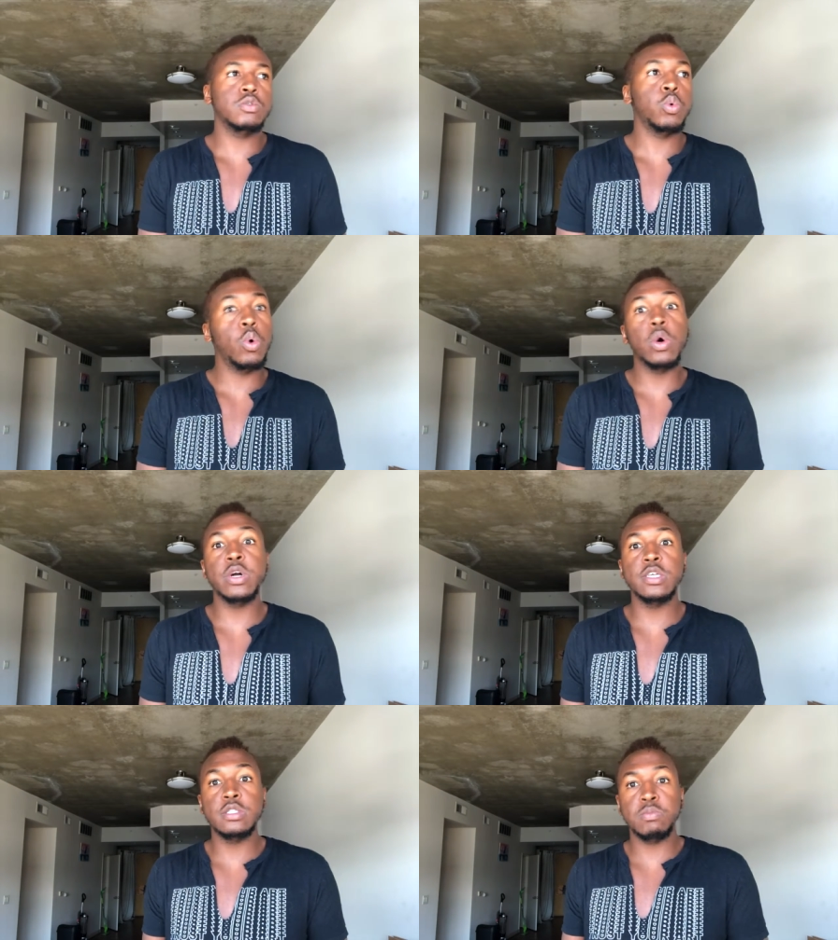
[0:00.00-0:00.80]

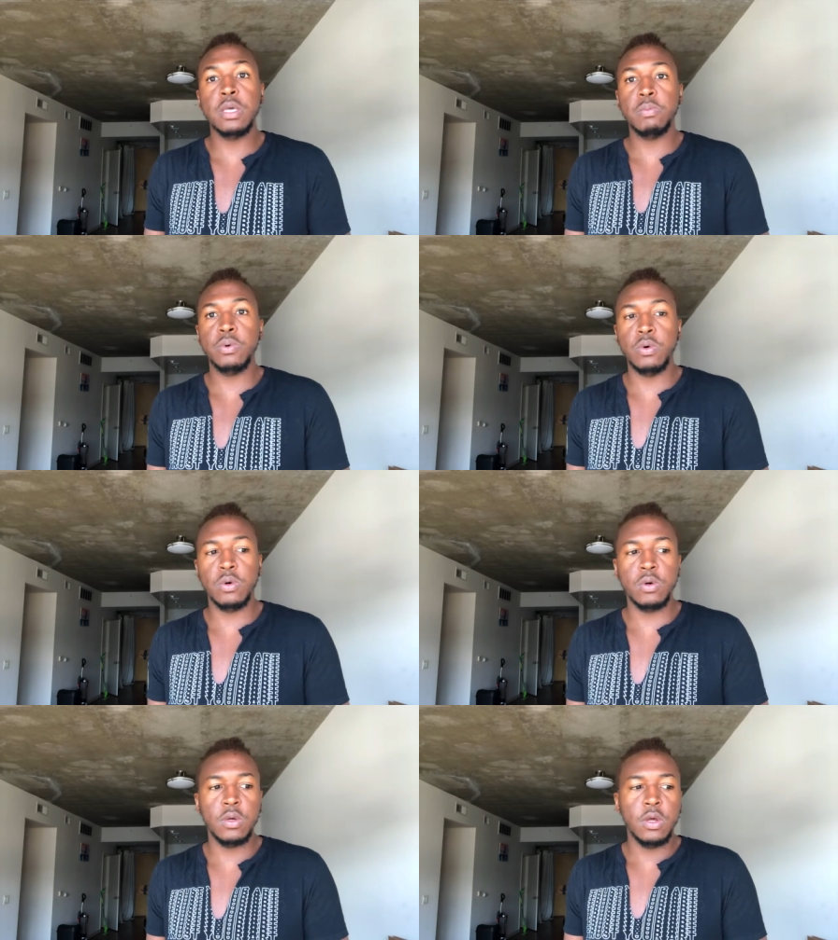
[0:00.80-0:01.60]
towards
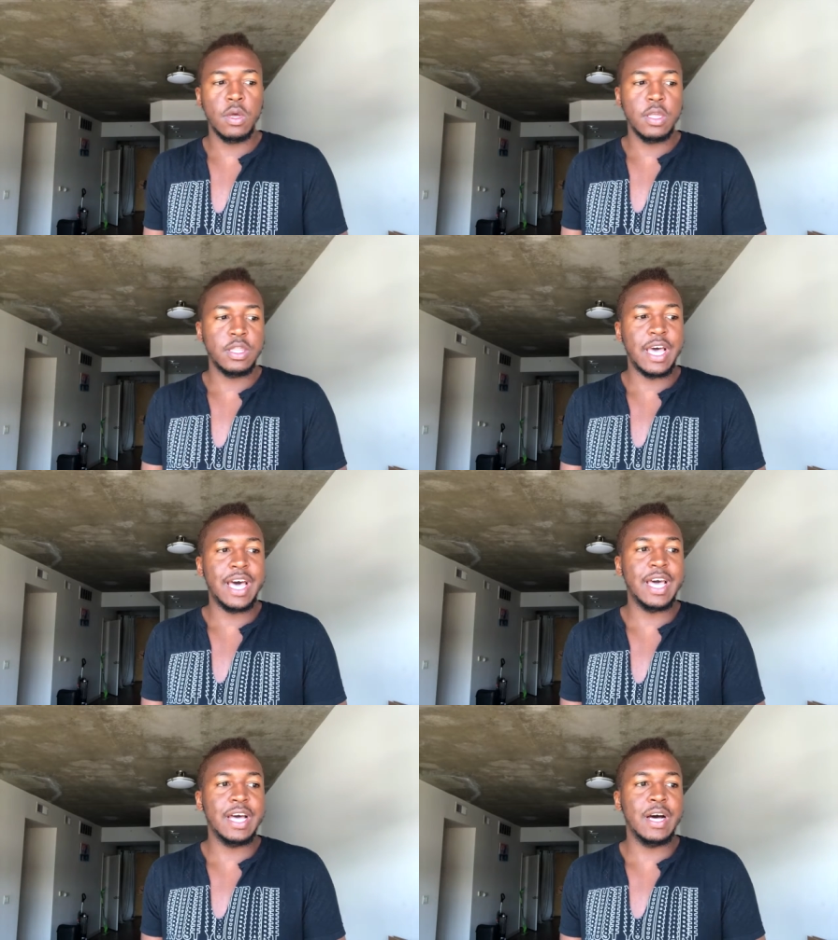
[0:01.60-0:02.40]
people
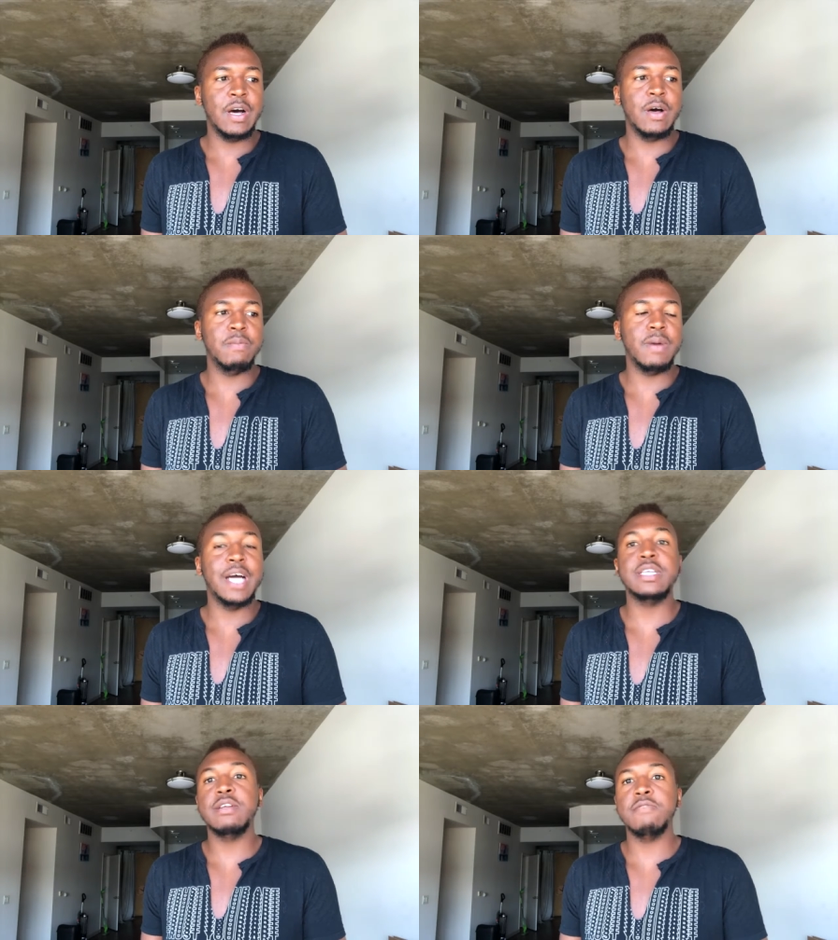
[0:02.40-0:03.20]
that
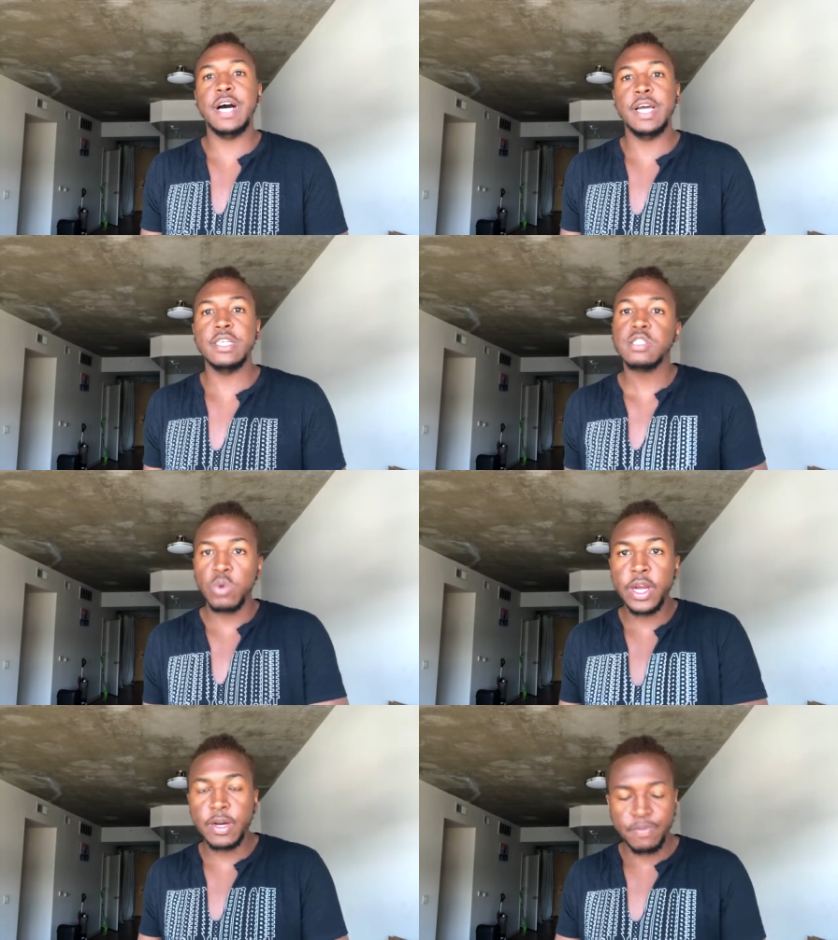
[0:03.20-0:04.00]
identified as
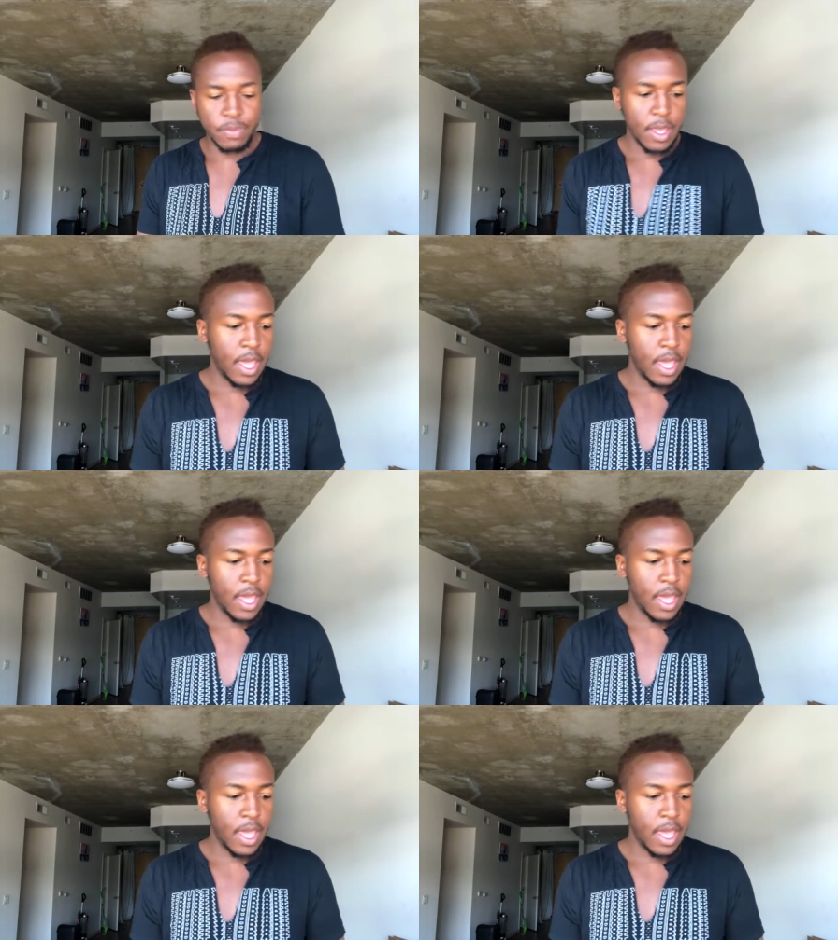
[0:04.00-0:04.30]
queer.